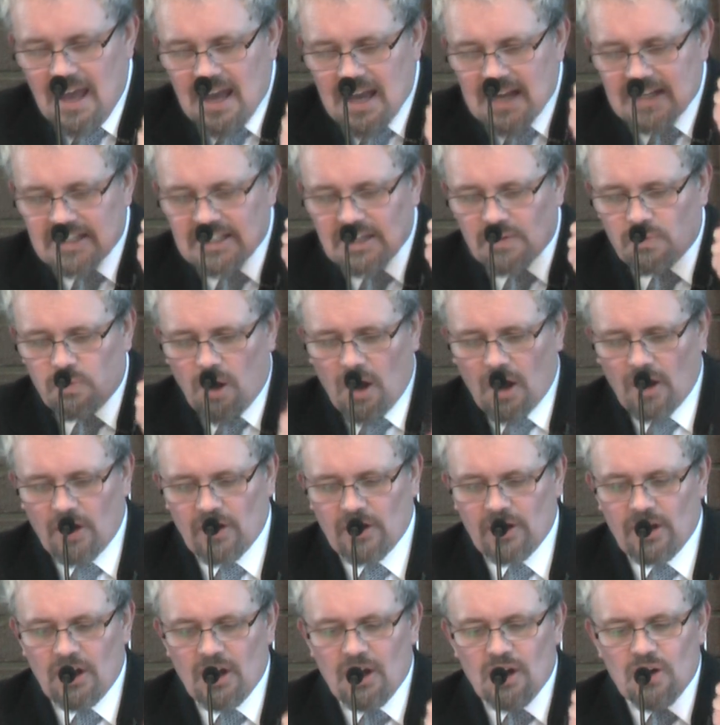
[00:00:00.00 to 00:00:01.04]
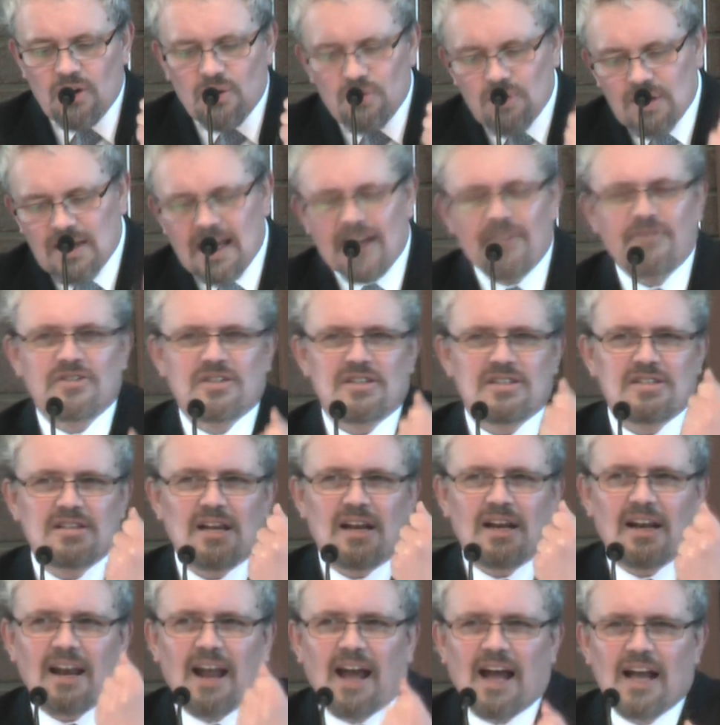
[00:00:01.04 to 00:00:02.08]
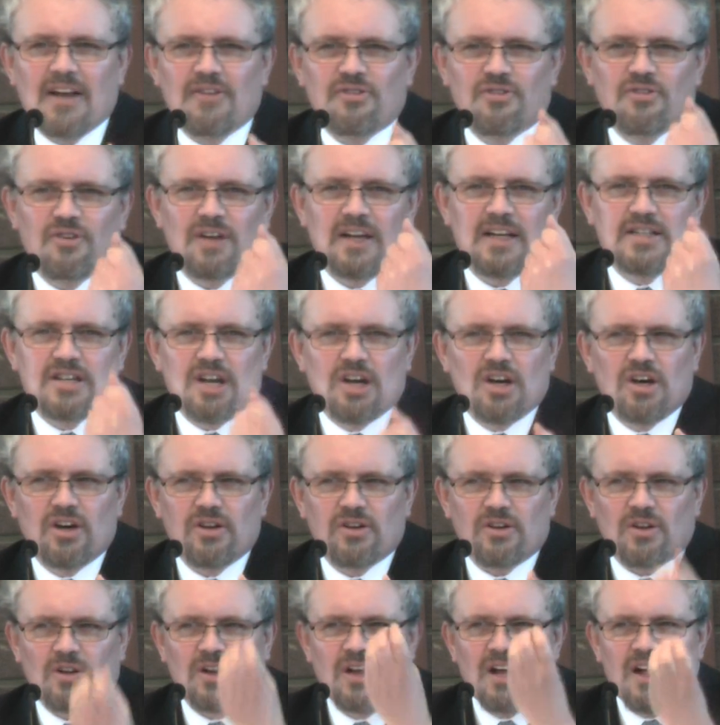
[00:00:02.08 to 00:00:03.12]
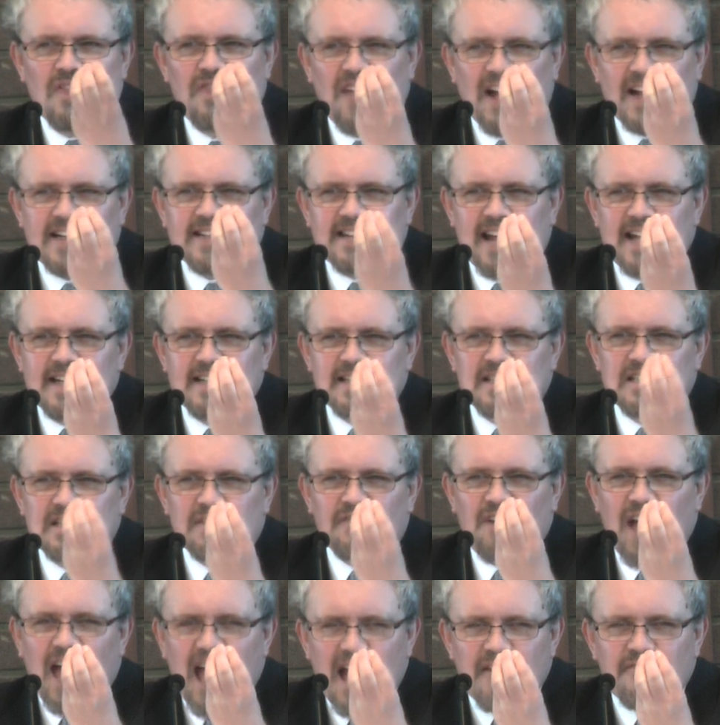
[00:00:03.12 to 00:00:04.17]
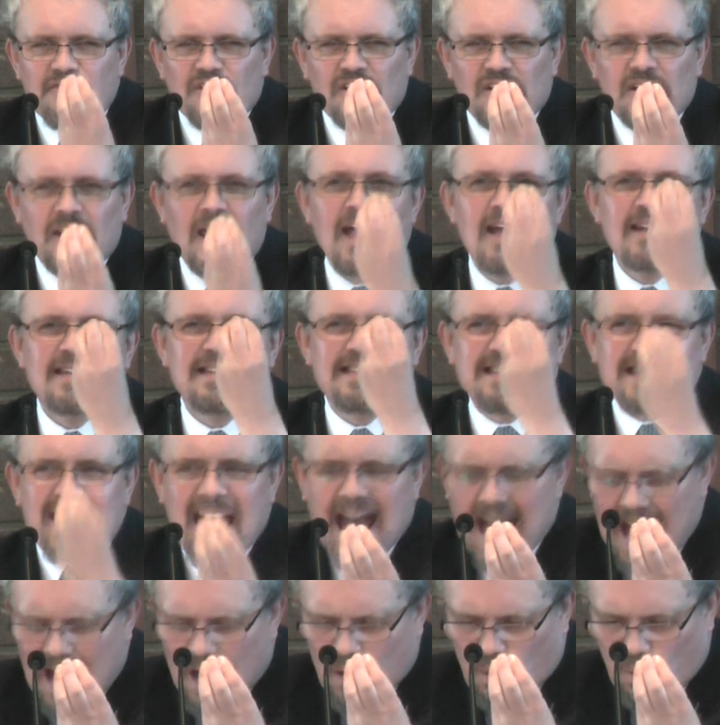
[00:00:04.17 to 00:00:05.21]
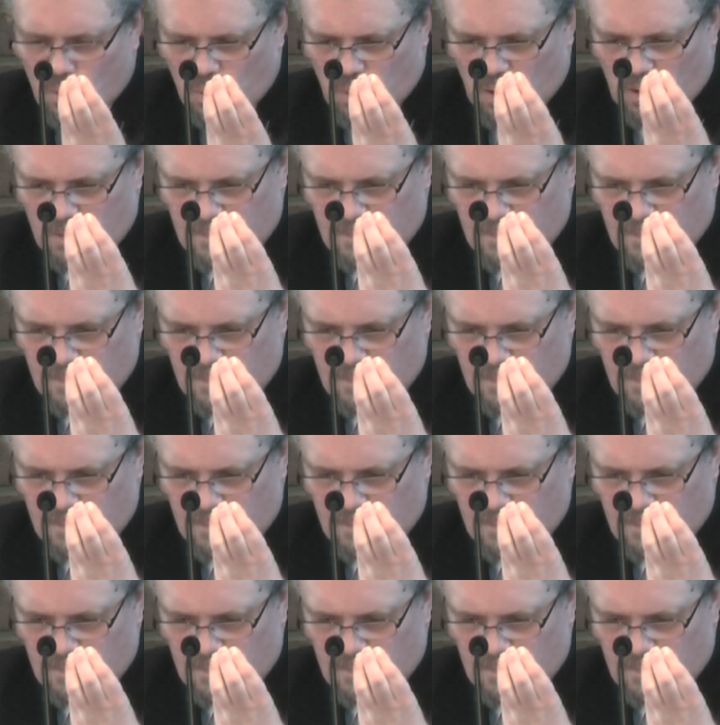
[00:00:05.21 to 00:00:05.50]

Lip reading: He's the one who gives us life eternal, that taste of heaven now.